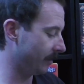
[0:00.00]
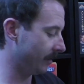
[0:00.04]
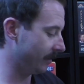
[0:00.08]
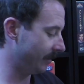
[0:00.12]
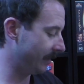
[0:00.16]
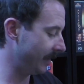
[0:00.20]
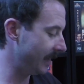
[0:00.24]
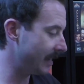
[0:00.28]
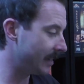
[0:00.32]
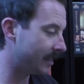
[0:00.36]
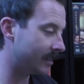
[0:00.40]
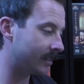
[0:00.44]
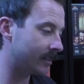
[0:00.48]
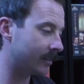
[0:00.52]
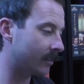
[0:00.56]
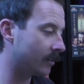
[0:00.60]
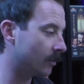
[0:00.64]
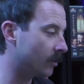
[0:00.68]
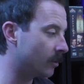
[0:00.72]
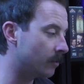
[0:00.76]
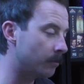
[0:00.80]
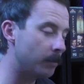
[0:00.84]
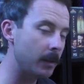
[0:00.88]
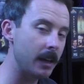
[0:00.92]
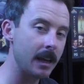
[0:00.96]
this
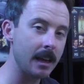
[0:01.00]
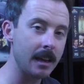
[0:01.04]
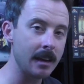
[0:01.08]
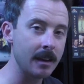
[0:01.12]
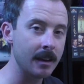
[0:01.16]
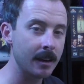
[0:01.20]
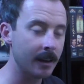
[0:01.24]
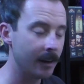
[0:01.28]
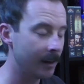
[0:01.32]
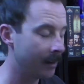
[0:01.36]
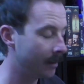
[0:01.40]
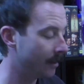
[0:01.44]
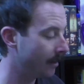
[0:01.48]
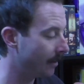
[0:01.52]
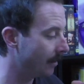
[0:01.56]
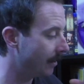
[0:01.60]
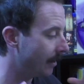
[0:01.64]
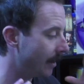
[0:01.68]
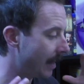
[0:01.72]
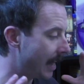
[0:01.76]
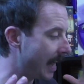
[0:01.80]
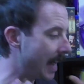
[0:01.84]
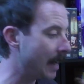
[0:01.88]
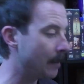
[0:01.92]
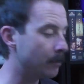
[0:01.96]
could be
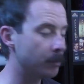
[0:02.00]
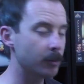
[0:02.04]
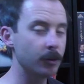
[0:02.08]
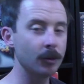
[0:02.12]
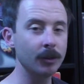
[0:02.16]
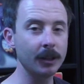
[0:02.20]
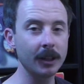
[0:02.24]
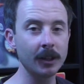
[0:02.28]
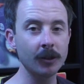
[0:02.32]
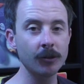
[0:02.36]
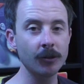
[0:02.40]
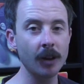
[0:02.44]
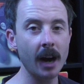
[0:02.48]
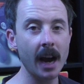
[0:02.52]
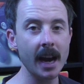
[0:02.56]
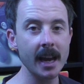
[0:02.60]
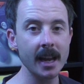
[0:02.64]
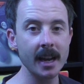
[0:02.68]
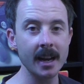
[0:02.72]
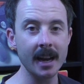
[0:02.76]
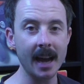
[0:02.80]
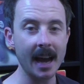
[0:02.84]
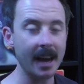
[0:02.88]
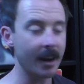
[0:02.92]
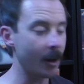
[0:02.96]
absolutely
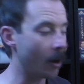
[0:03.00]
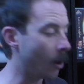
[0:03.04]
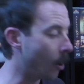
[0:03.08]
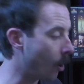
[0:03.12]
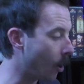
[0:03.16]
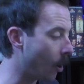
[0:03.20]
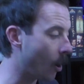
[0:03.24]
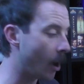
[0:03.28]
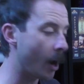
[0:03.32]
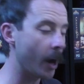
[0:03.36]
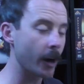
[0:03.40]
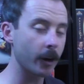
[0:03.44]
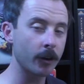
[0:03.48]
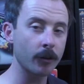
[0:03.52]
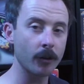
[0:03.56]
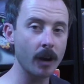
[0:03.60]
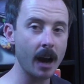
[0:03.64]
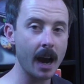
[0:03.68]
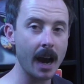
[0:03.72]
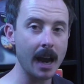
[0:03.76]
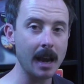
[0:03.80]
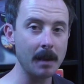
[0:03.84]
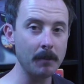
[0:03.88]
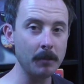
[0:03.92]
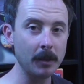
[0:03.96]
graded at a high
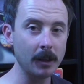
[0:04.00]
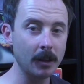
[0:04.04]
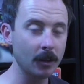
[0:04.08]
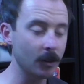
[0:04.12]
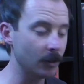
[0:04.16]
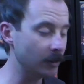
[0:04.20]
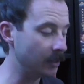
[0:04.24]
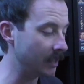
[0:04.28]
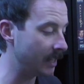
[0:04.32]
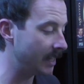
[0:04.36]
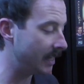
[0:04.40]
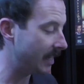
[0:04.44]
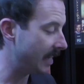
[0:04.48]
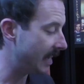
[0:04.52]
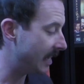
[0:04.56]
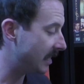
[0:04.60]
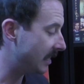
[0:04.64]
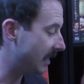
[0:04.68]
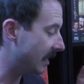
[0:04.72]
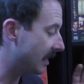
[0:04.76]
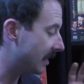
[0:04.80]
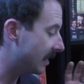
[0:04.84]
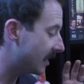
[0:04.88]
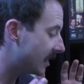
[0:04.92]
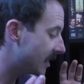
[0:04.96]
grade because it
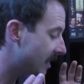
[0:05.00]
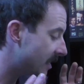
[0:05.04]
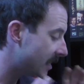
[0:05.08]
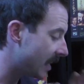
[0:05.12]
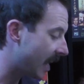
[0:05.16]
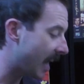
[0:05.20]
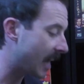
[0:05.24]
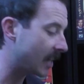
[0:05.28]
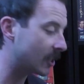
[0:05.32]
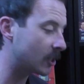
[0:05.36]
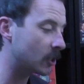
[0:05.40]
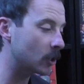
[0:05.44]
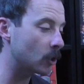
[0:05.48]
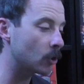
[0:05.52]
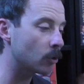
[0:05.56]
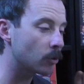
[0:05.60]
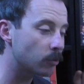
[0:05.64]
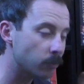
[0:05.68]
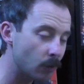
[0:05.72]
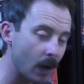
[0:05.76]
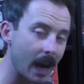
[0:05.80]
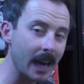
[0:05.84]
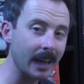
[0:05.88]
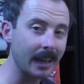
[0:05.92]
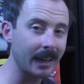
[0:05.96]
is in such
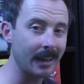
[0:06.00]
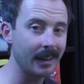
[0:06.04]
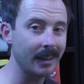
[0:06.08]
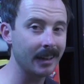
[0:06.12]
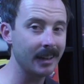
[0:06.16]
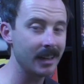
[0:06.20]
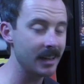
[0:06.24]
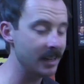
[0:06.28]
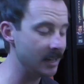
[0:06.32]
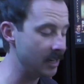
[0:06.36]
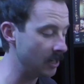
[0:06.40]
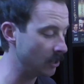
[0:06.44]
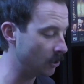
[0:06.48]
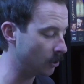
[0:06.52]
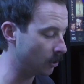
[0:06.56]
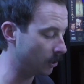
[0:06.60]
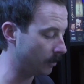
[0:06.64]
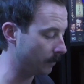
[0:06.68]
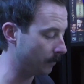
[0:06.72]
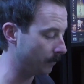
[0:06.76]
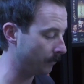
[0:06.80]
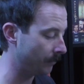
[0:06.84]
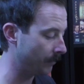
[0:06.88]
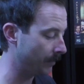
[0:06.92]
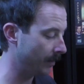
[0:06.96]
cracking
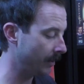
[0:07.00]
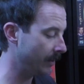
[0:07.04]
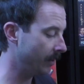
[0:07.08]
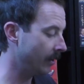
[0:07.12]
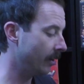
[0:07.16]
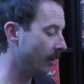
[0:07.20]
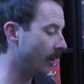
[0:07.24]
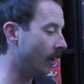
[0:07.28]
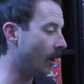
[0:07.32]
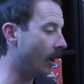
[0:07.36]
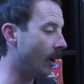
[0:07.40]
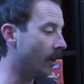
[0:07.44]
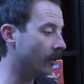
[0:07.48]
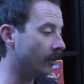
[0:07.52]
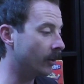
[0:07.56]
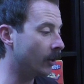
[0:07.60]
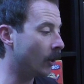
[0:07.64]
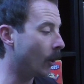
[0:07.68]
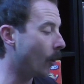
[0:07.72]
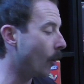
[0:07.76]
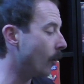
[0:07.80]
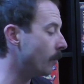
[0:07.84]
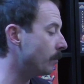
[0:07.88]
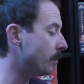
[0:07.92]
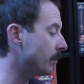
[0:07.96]
condition. I'm gonna
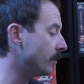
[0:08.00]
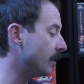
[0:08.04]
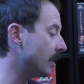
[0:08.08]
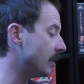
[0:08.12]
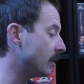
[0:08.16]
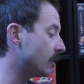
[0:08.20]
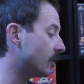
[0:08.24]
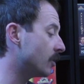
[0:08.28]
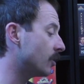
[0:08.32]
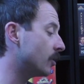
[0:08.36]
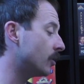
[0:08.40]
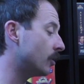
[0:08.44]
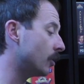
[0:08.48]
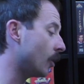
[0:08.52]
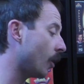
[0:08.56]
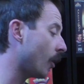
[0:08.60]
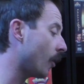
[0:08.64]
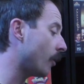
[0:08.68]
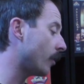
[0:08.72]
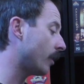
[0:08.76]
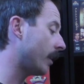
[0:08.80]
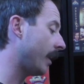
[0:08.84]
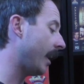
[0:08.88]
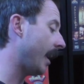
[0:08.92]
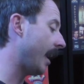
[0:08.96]
open this
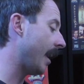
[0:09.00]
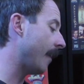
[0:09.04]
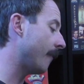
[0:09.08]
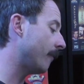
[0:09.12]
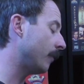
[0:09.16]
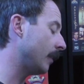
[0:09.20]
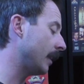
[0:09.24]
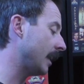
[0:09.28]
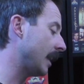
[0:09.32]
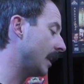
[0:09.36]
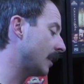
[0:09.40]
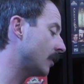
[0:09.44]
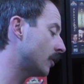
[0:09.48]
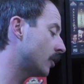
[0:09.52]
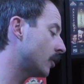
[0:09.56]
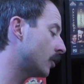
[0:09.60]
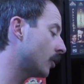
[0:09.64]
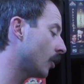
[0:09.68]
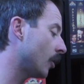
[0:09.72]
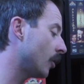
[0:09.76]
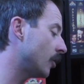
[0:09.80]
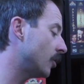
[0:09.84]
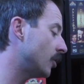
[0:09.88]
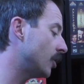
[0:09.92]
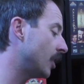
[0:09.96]
so carefully and
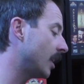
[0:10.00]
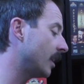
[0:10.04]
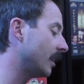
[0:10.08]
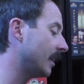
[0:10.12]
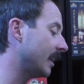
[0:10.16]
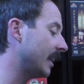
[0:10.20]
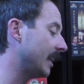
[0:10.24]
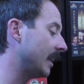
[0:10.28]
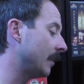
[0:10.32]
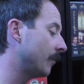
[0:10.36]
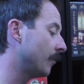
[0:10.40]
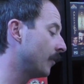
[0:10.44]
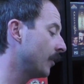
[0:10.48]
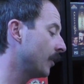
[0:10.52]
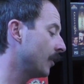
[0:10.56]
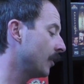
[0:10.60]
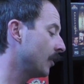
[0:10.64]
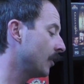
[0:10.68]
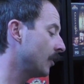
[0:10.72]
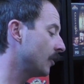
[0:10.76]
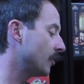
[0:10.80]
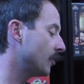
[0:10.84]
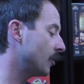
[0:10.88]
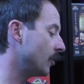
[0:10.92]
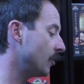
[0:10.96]
so gently
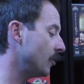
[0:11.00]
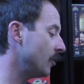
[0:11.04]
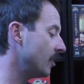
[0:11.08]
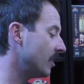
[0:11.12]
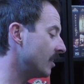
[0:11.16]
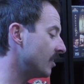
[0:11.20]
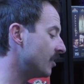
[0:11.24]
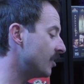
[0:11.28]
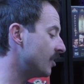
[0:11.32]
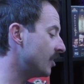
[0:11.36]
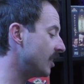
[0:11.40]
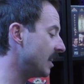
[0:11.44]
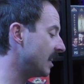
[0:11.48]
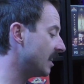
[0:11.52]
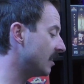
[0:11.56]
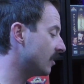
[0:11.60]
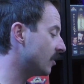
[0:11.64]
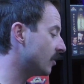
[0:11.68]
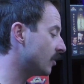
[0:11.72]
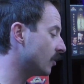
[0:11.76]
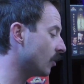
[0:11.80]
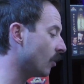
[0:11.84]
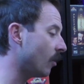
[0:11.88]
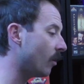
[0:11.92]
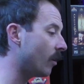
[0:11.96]
so you can see
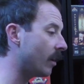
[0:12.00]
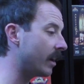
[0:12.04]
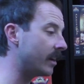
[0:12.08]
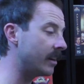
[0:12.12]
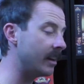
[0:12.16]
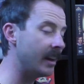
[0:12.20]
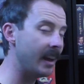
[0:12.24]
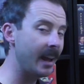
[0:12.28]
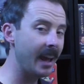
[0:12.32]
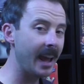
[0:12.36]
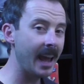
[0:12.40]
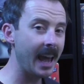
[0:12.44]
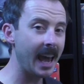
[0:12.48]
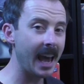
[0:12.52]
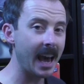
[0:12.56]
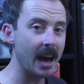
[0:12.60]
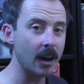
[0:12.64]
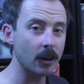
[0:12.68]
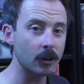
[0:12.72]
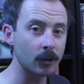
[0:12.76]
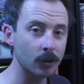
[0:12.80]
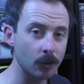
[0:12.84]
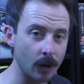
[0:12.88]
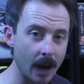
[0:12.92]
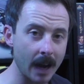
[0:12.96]
inside
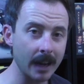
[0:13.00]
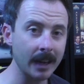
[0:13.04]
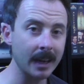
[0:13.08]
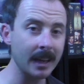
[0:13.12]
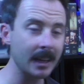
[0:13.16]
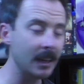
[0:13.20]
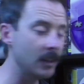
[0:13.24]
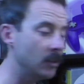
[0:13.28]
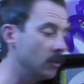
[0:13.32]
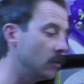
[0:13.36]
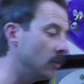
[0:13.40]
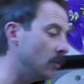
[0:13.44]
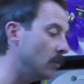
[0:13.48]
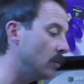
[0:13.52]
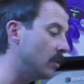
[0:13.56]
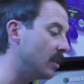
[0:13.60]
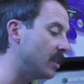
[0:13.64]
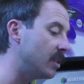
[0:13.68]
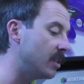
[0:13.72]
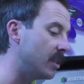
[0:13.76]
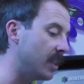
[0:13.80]
how cracking and new this